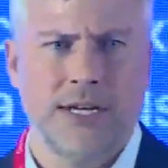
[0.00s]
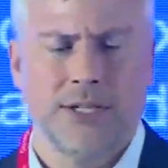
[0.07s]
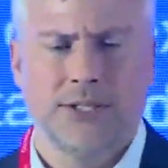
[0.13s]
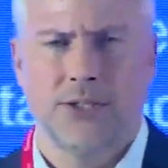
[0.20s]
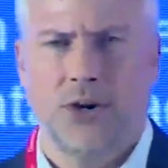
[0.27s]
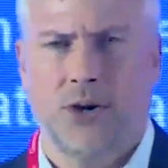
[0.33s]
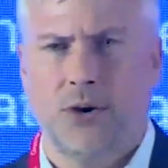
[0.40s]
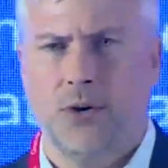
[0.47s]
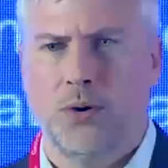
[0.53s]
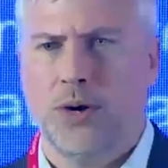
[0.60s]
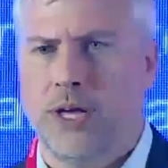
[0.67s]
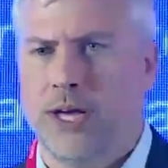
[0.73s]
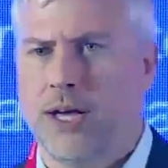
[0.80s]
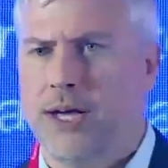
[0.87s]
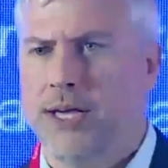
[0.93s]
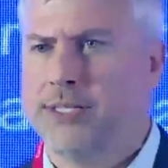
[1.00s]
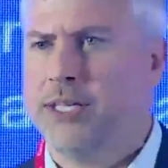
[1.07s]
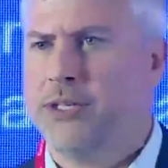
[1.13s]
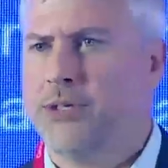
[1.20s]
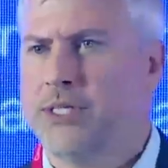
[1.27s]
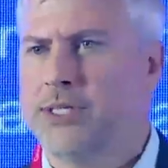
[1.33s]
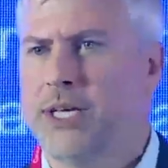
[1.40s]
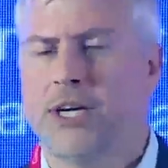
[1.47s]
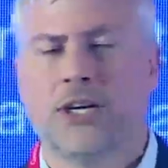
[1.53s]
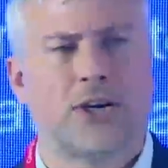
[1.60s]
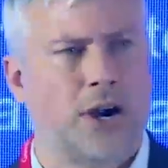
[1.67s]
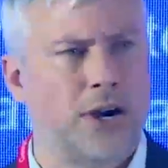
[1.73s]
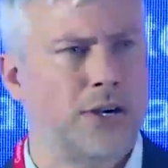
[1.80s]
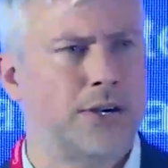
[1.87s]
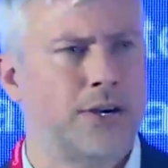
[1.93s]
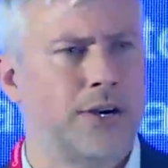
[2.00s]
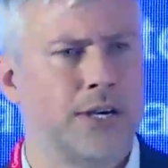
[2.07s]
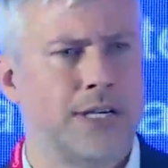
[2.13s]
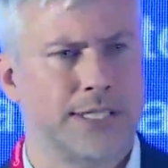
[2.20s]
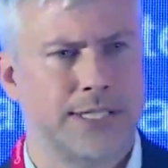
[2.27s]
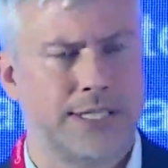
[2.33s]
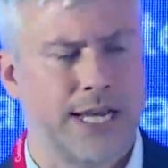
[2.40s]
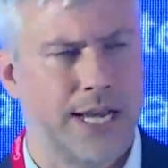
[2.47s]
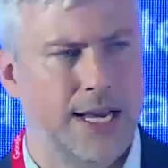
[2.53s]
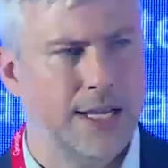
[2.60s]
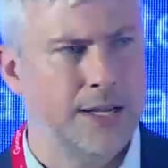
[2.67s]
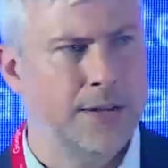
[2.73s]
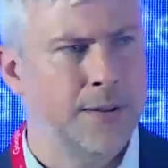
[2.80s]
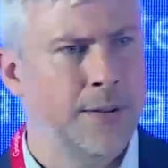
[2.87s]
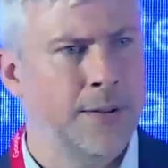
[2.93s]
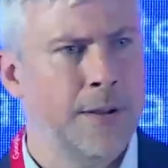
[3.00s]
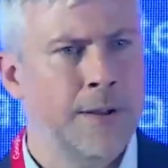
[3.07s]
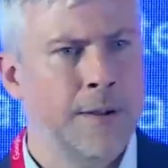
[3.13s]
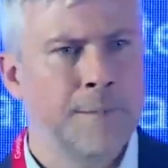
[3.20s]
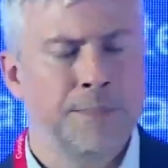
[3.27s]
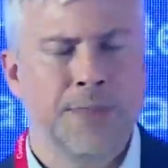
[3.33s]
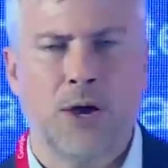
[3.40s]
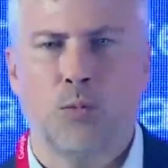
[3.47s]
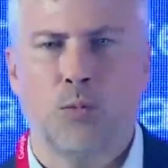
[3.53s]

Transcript: So it's interesting, Gartner has said that